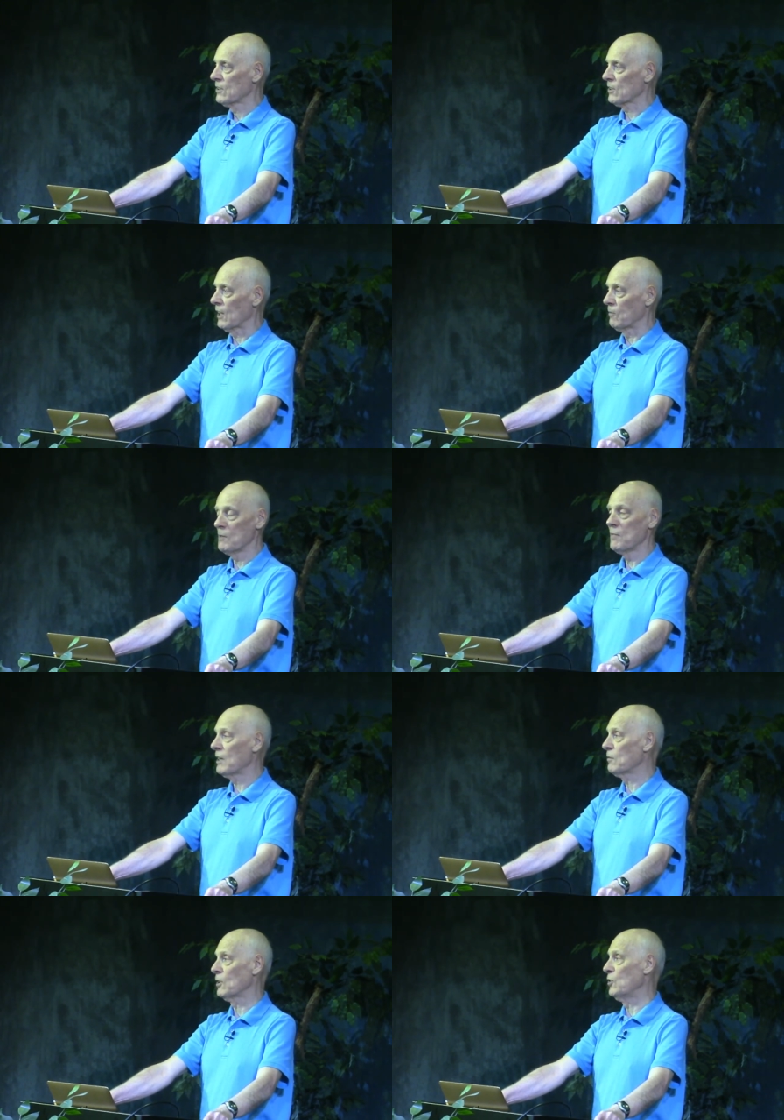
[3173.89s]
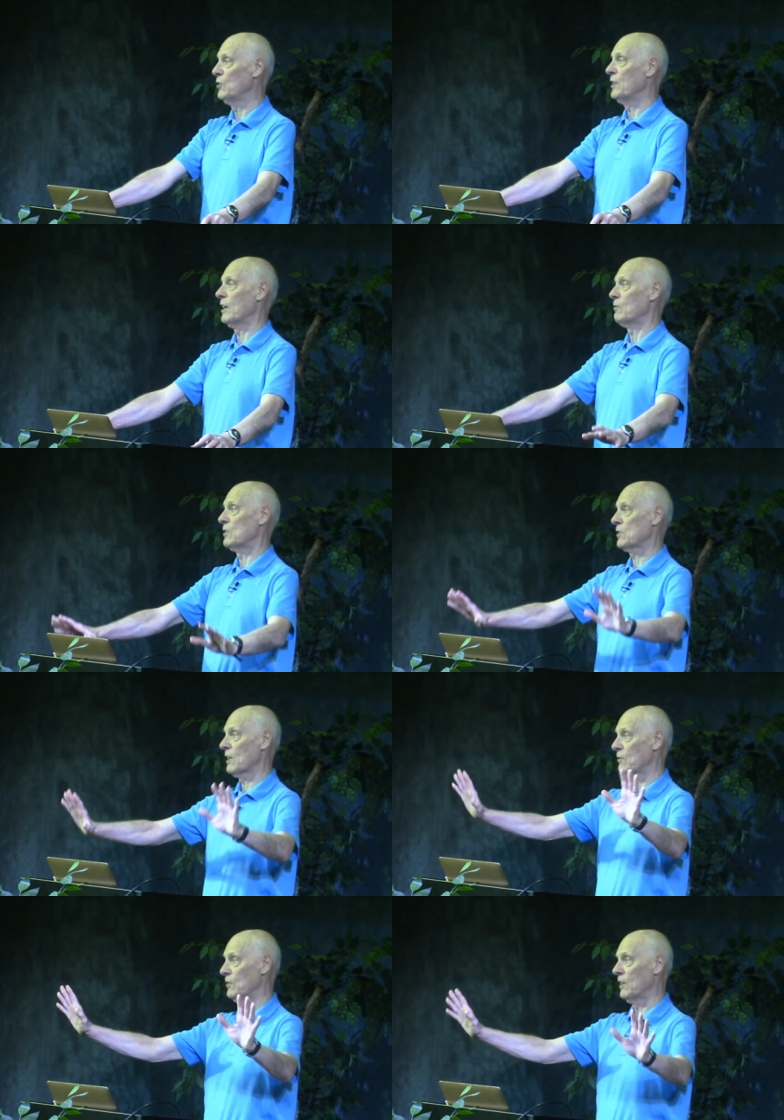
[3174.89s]
So, and we've been able to do that with
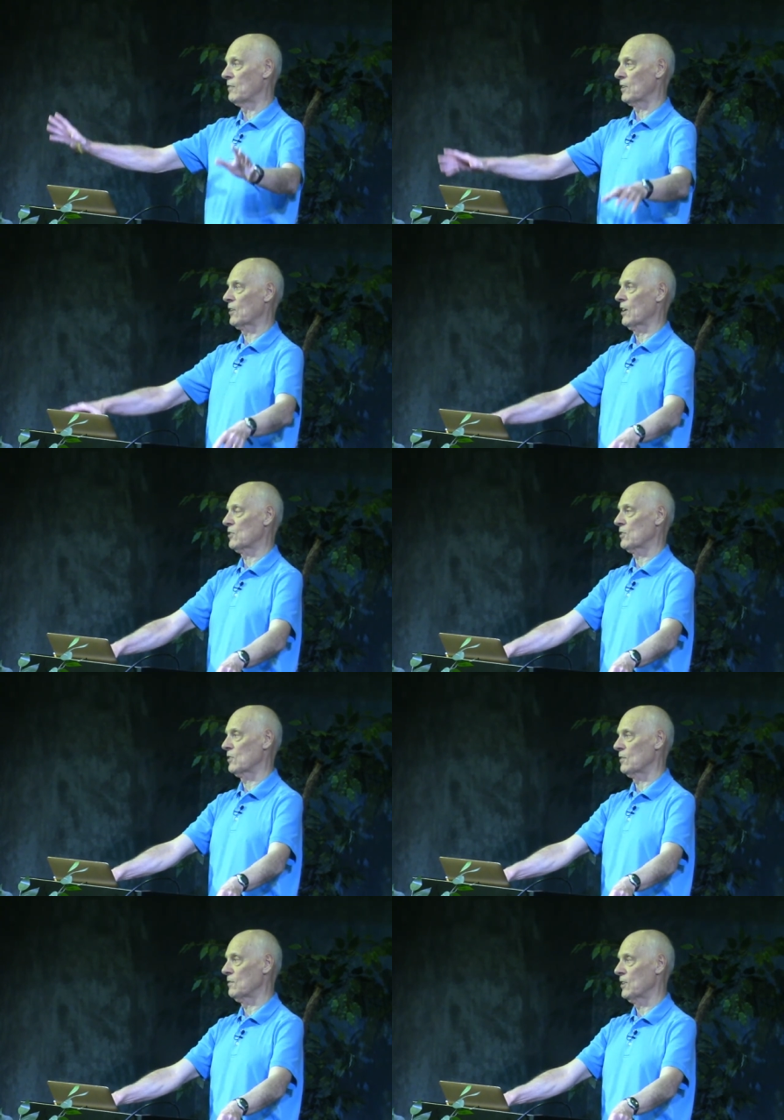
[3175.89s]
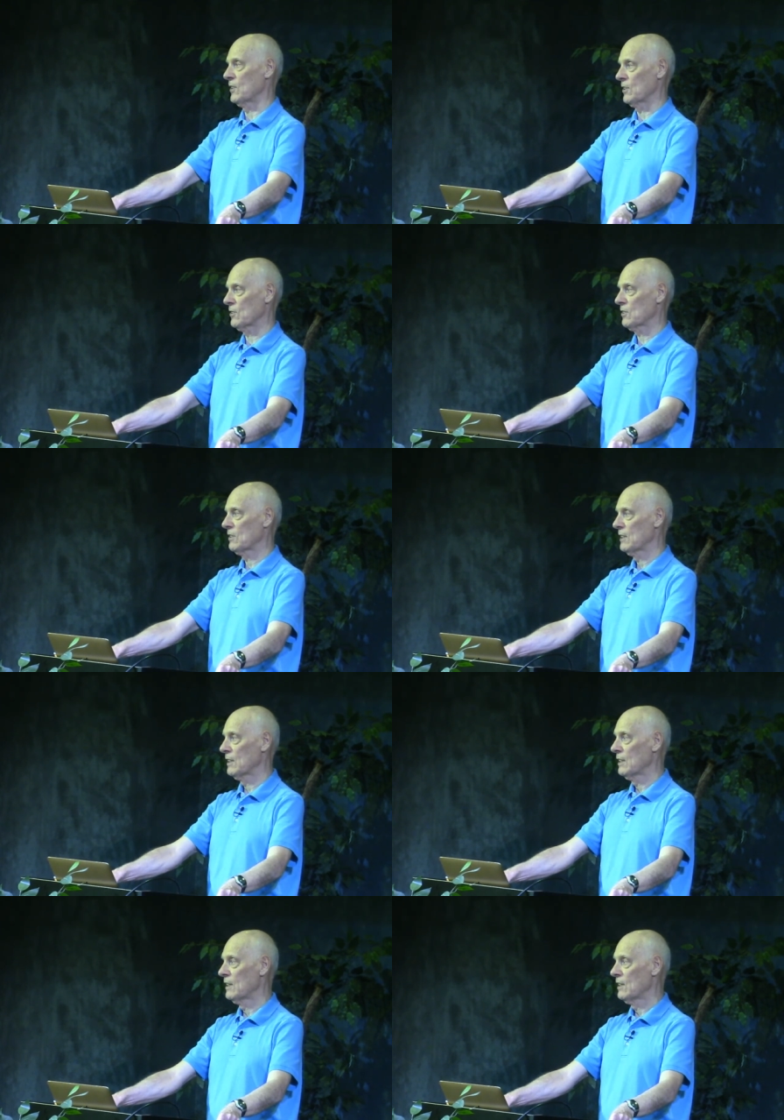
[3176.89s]
several different constants of physics.
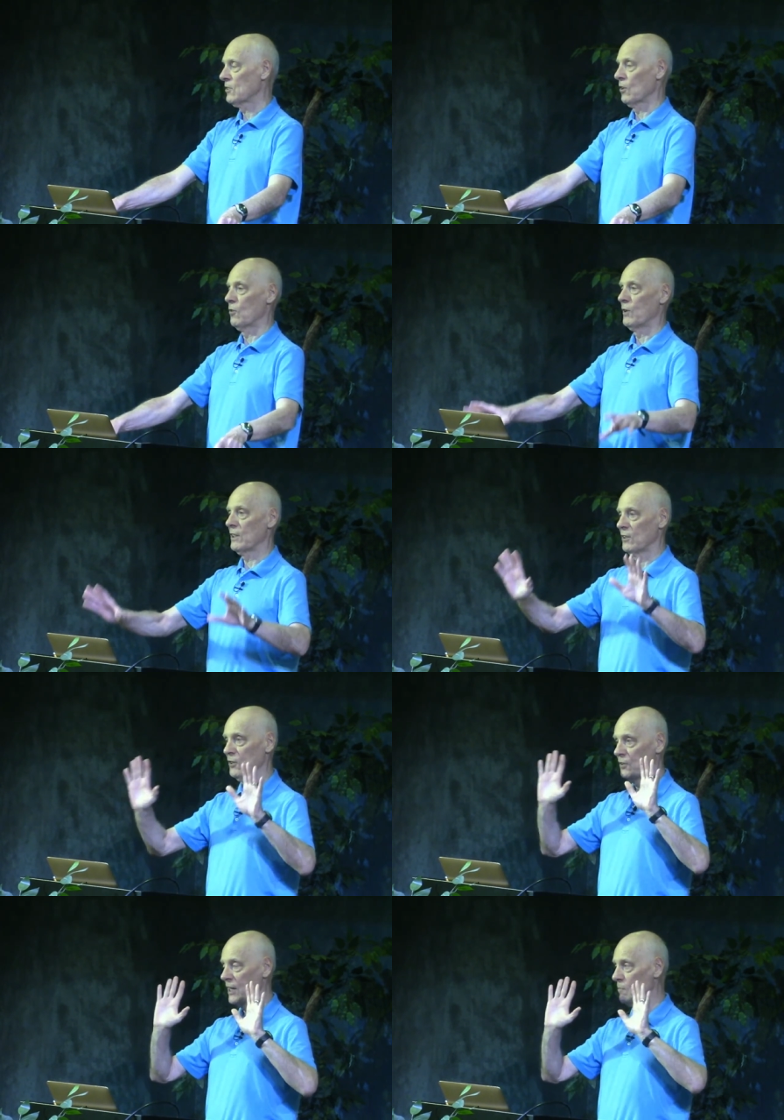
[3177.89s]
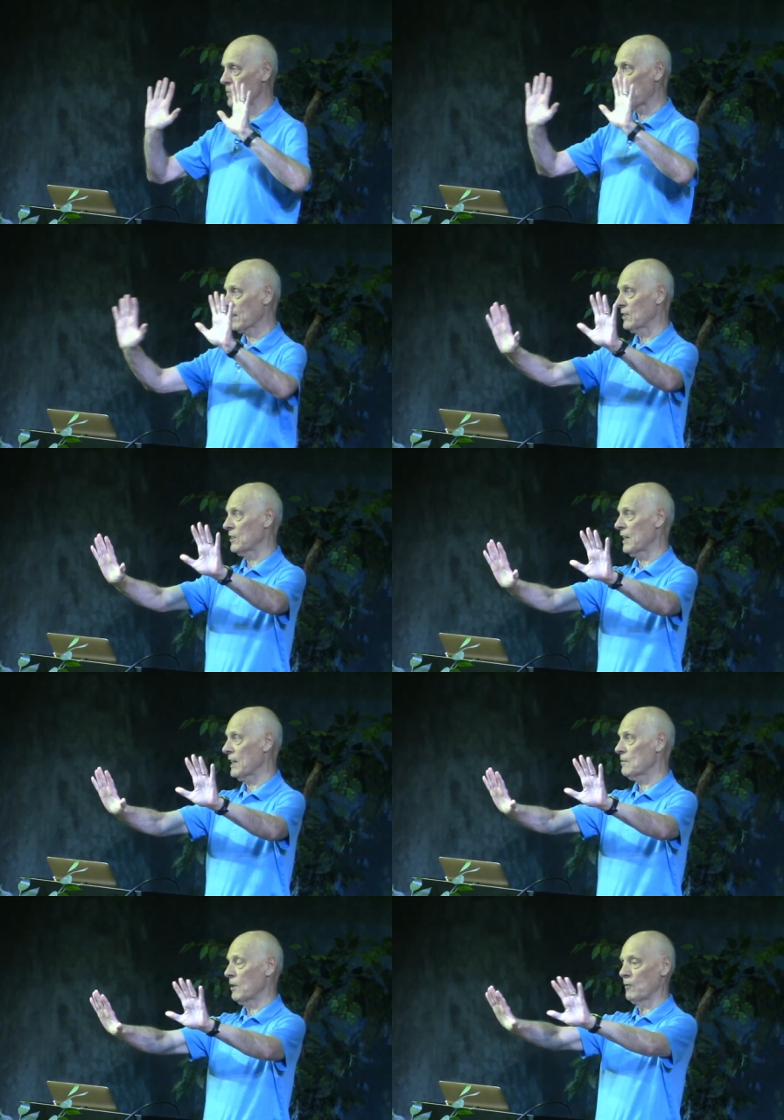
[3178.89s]
So we can do that back in time, and